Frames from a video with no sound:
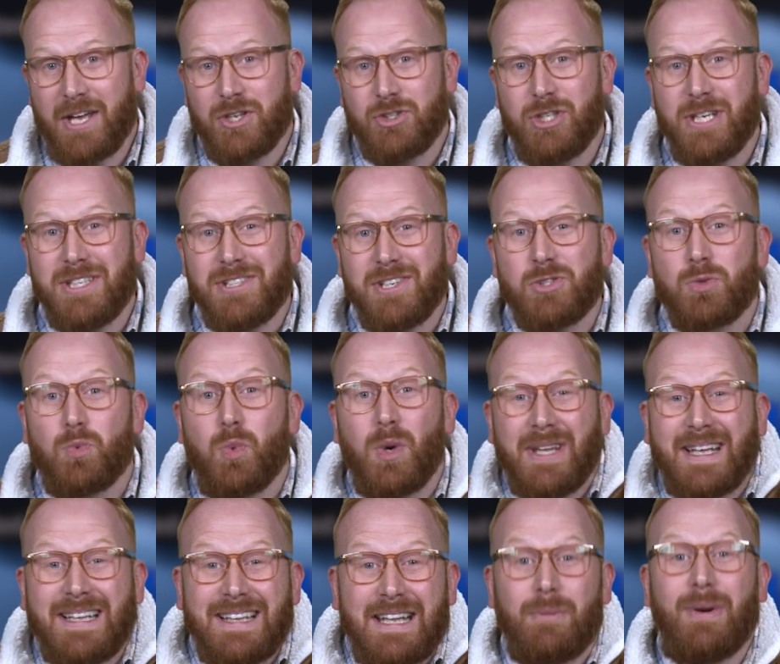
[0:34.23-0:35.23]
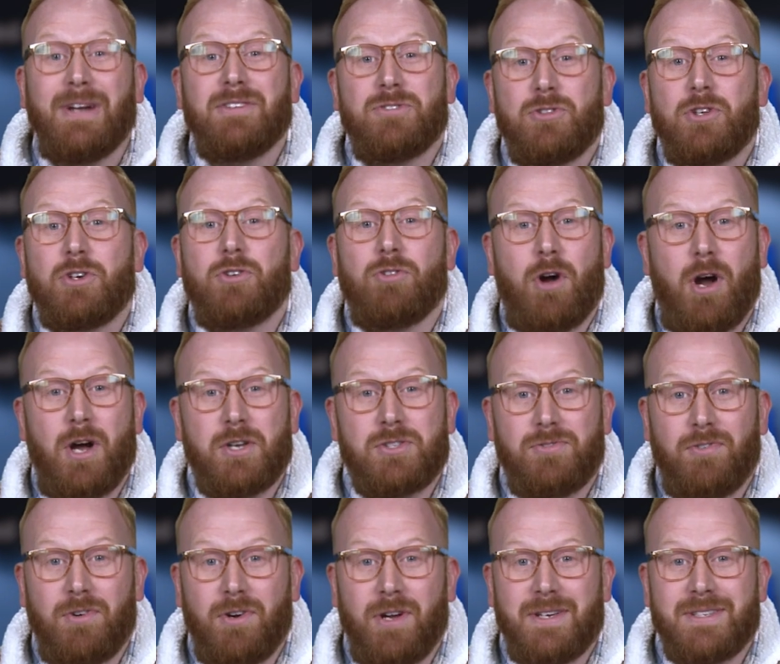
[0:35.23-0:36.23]
Jesus willingly went to the cross
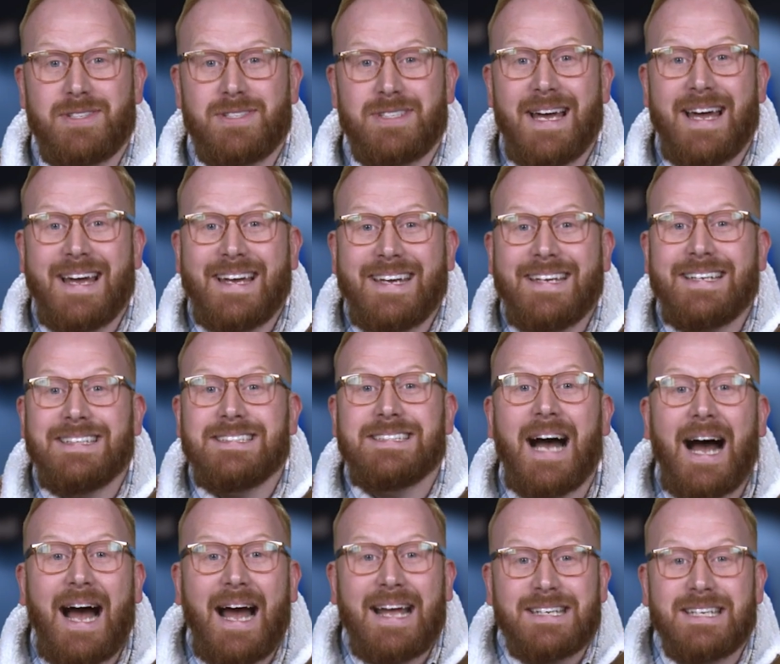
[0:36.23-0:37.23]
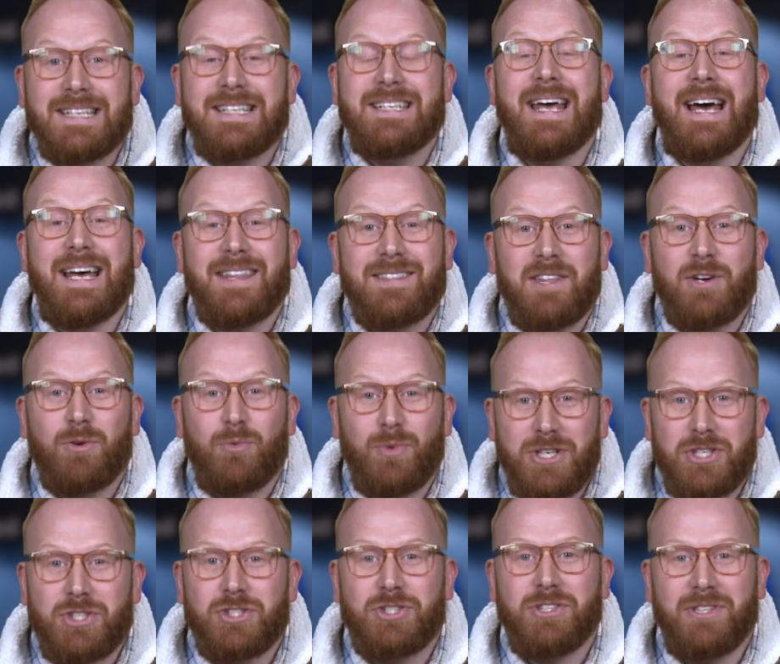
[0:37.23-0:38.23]
for us. He died the death that
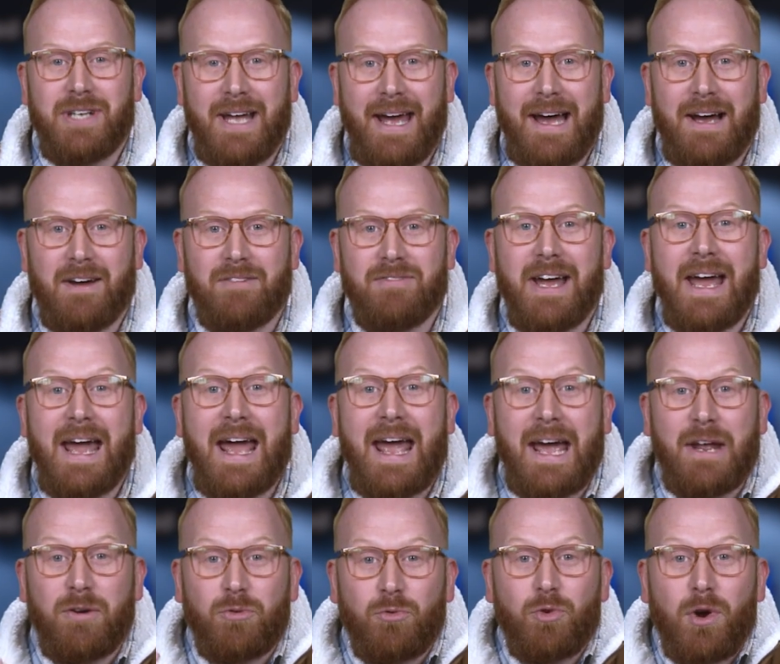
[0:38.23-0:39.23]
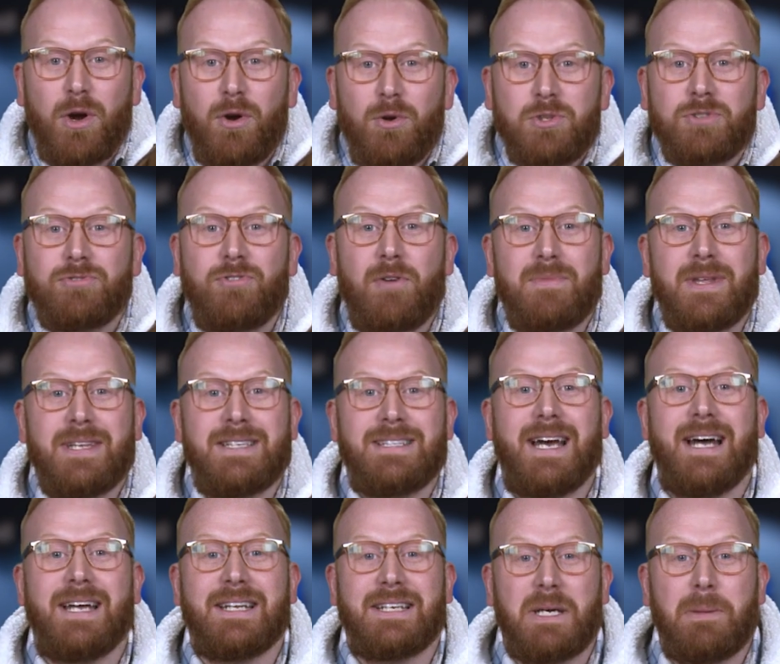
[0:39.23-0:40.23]
we should have and rose from the
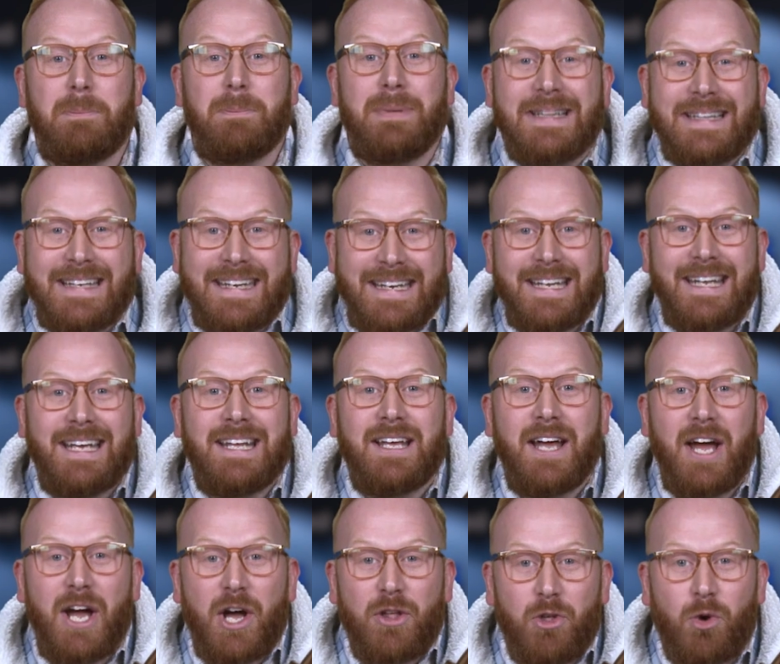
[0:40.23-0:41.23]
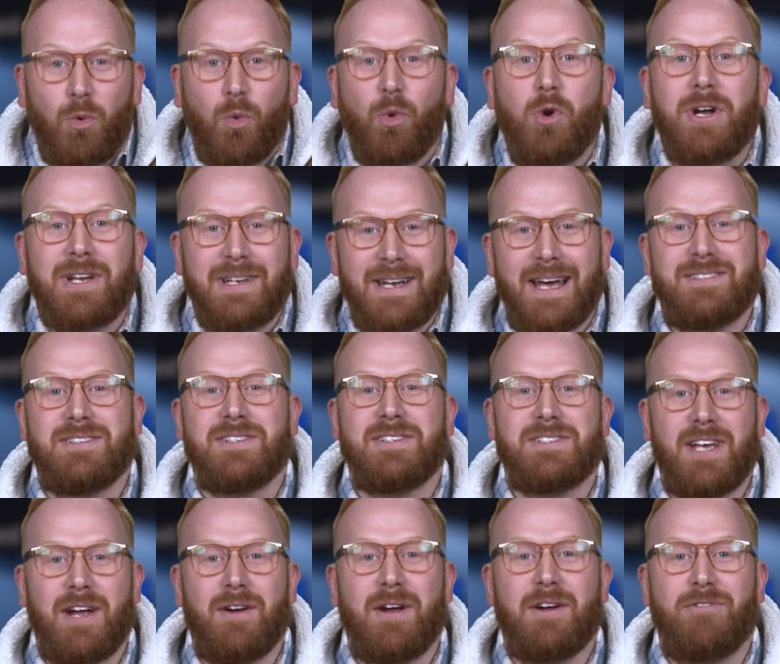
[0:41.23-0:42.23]
dead, completing the work
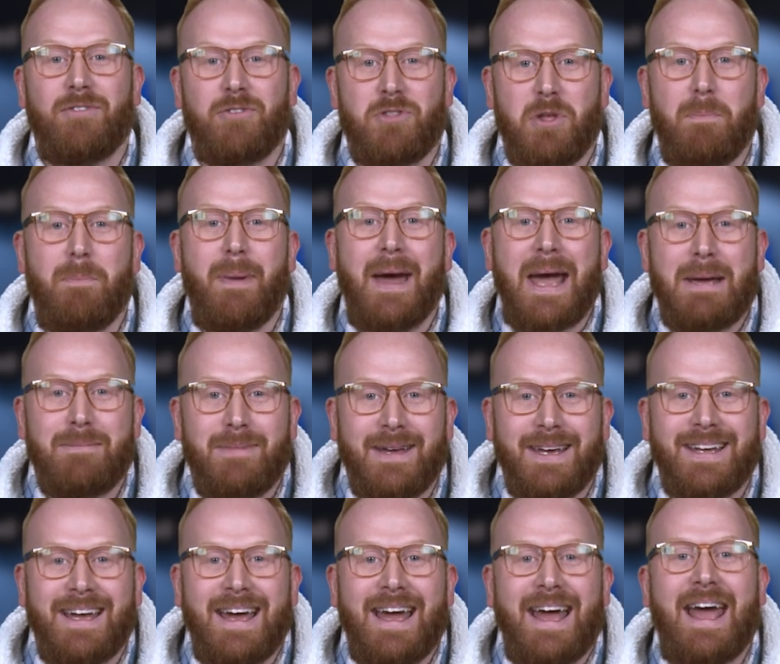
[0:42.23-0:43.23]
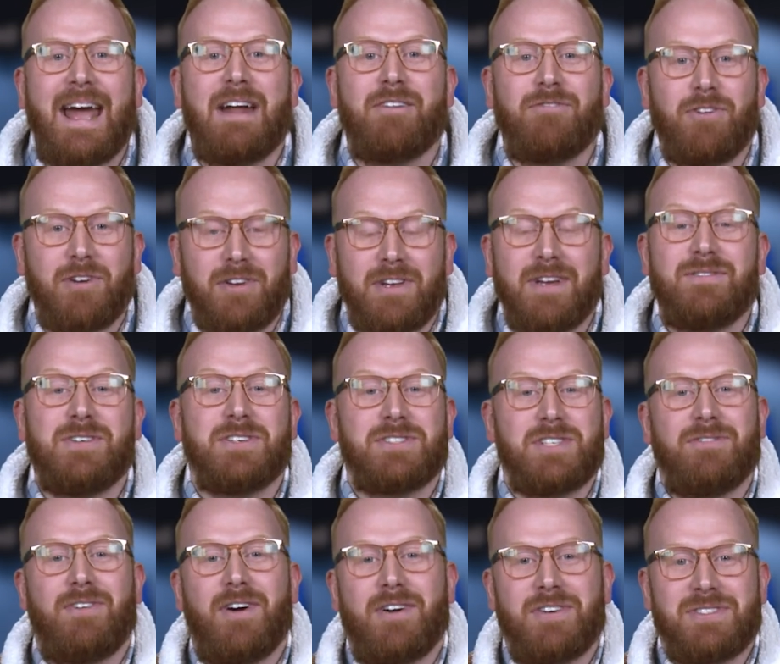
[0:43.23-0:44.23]
necessary for the payment and forgiveness
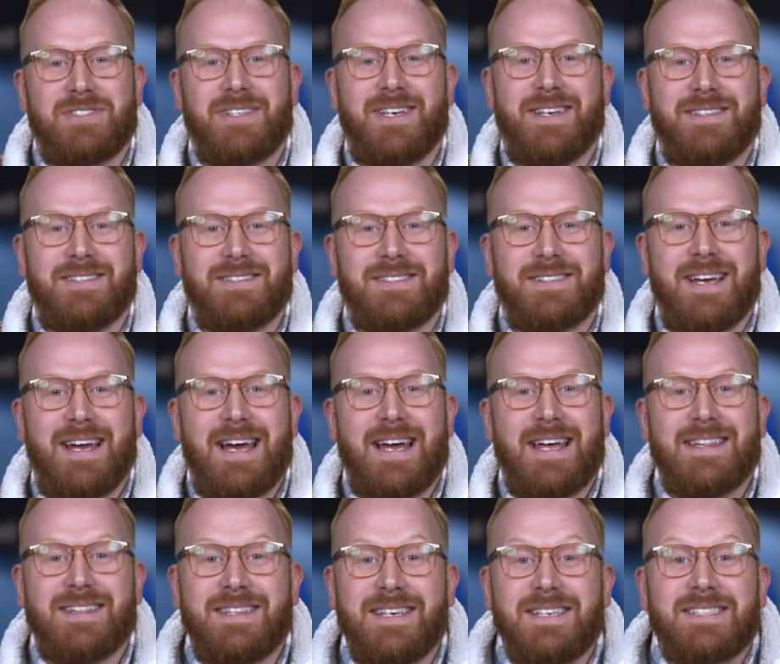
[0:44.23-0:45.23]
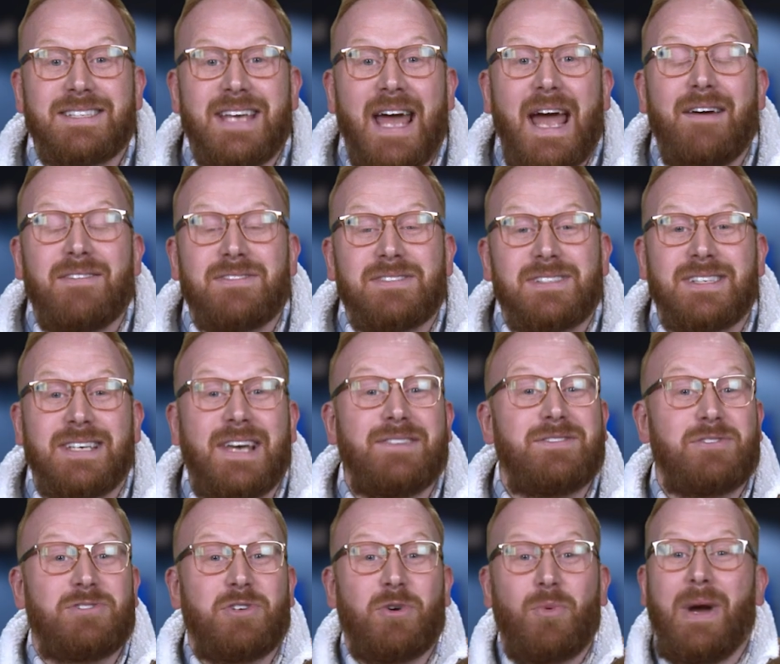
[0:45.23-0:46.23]
of our sins. This
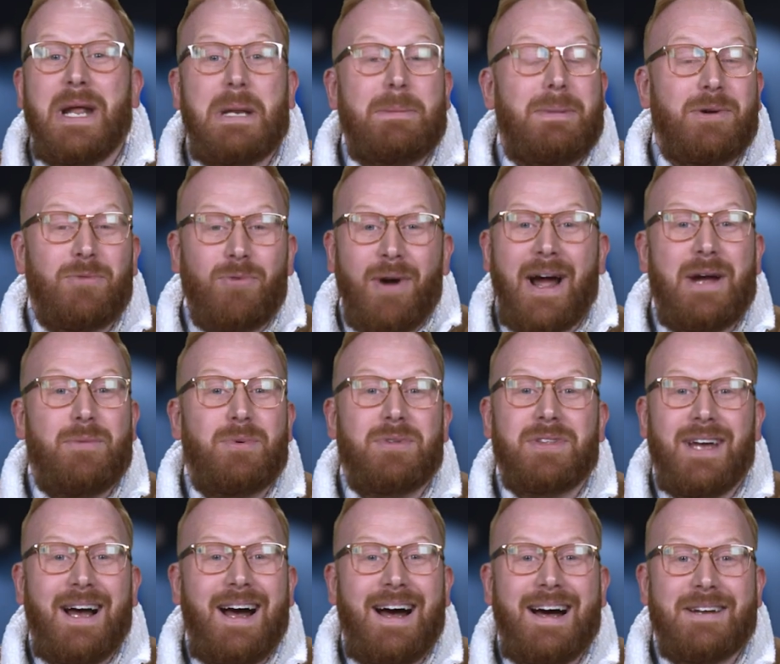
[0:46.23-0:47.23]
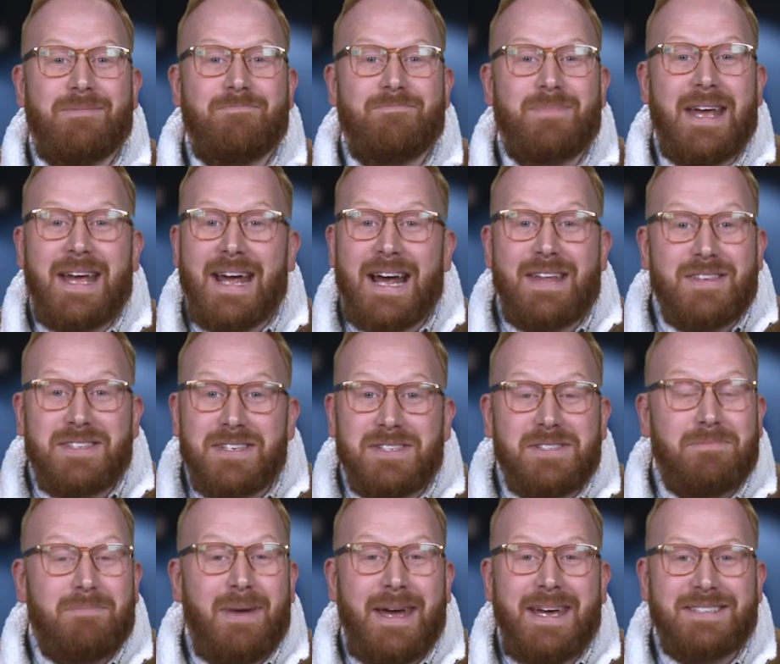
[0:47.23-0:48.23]
gives us a way to be right with God, and this
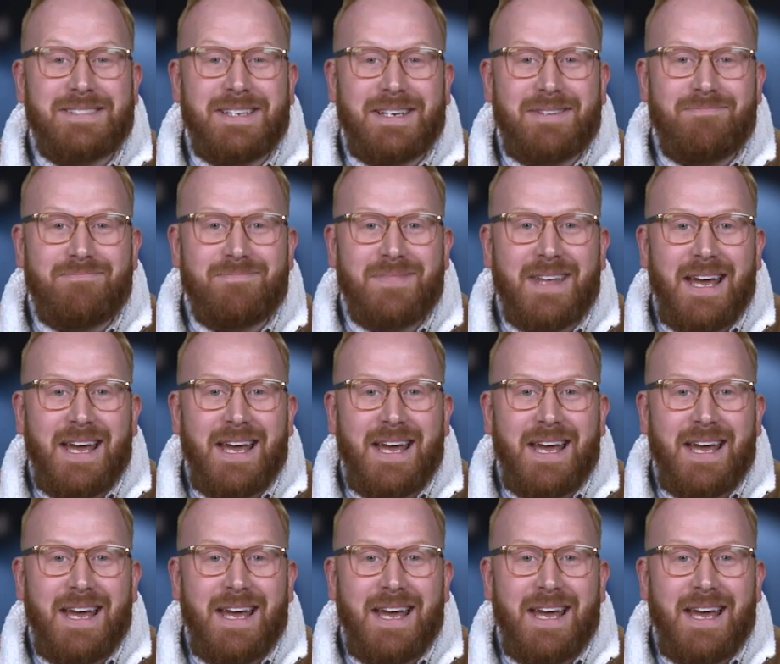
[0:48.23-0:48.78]
is amazing.